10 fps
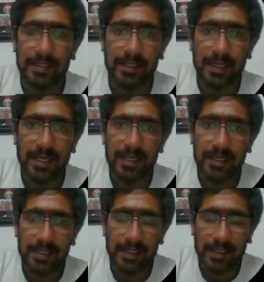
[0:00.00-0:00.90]
The
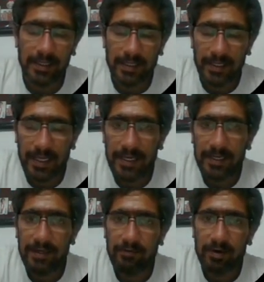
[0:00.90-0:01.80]
9 and the
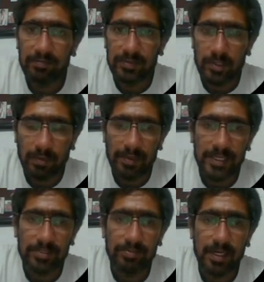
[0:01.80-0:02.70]
diagonal from top
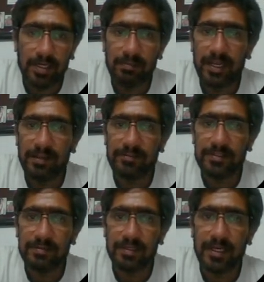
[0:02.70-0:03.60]
right to bottom
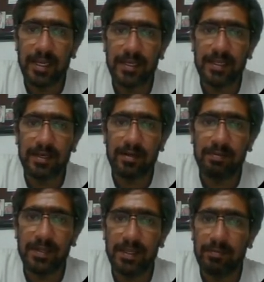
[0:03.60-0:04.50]
left, the 9
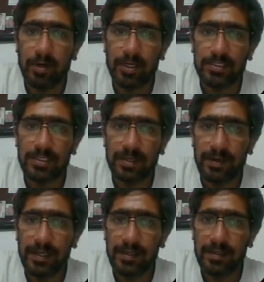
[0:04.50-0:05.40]
cannot be in box
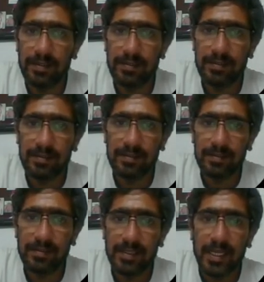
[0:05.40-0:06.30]
3.
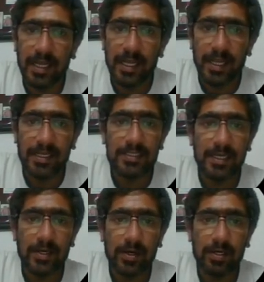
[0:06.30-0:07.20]
It
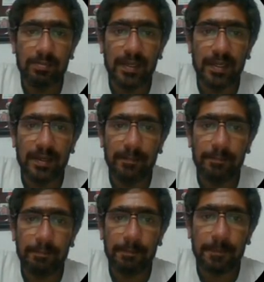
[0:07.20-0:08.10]
cannot be
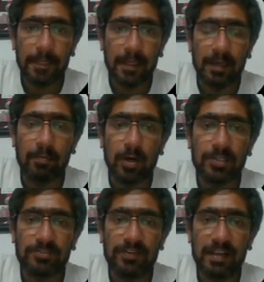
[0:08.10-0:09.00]
in
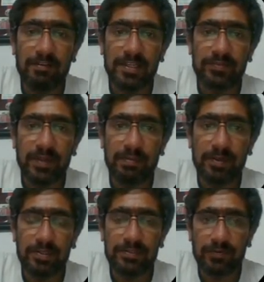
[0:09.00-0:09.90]
box 5 as well,
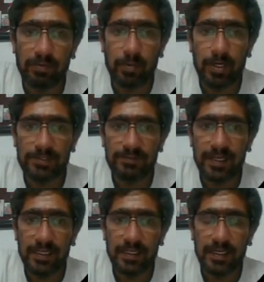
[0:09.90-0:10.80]
because for box
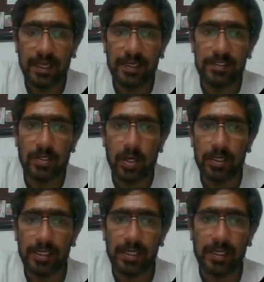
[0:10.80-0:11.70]
5, the 9 is
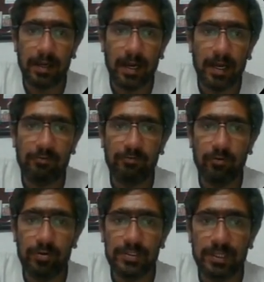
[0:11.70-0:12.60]
locked in
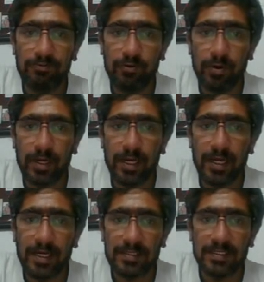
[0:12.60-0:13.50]
R4C4 and
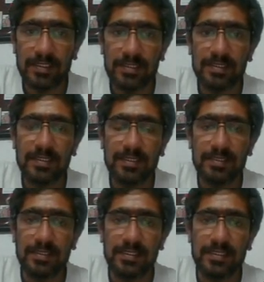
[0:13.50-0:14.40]

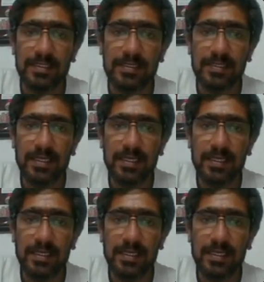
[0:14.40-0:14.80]
R6C6.